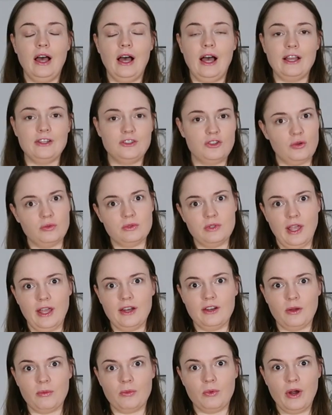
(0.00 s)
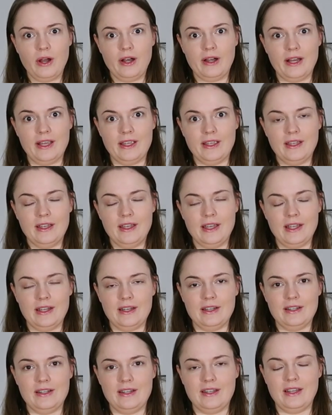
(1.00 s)
I don't end up wearing
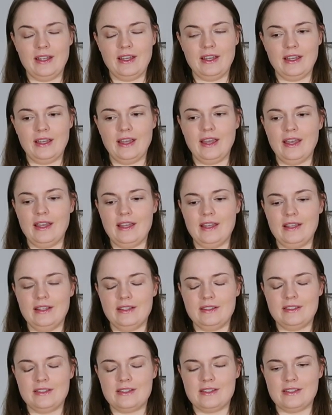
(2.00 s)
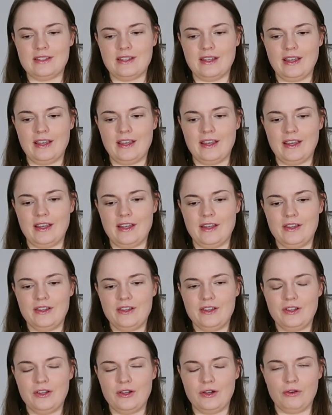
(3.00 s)
and uh, it's uh,
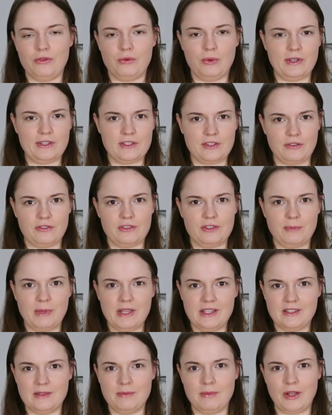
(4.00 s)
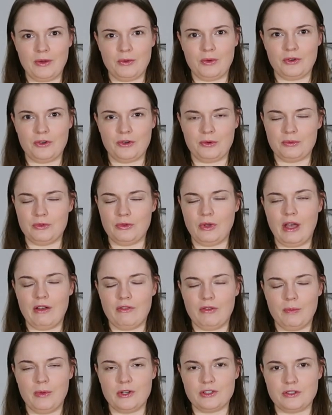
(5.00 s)
a waste of space in my wardrobe to
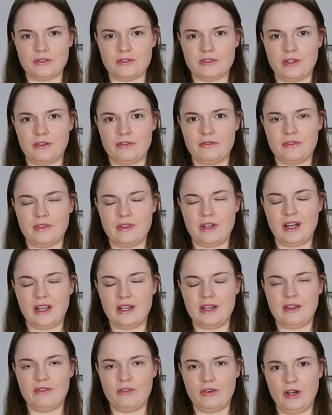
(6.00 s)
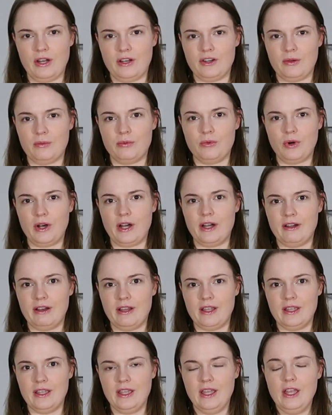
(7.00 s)
have a bunch of stuff that I never end up
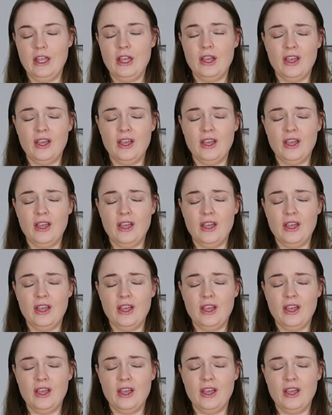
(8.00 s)
wearing